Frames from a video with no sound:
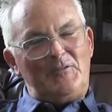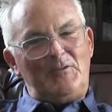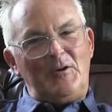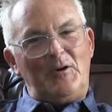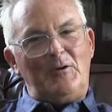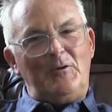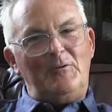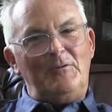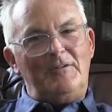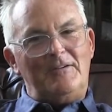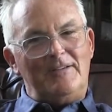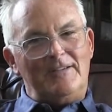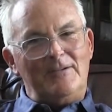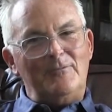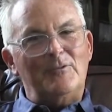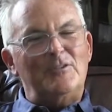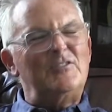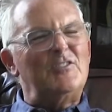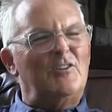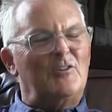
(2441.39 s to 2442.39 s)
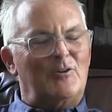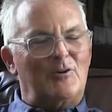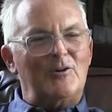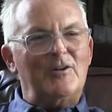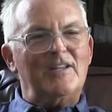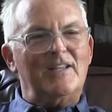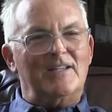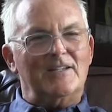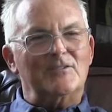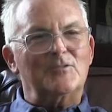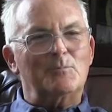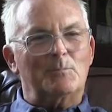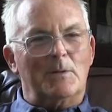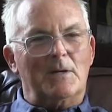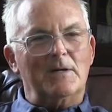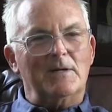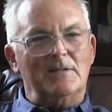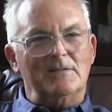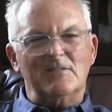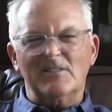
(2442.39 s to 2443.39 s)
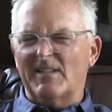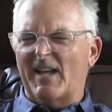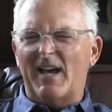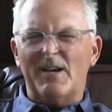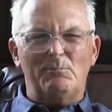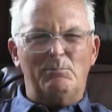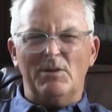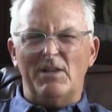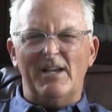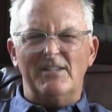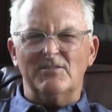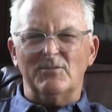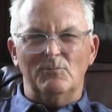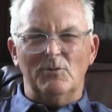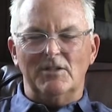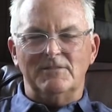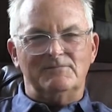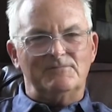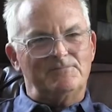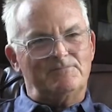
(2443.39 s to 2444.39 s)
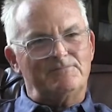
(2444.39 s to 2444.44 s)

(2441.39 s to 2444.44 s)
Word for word: So it was a learning experience. Right. Pleasant.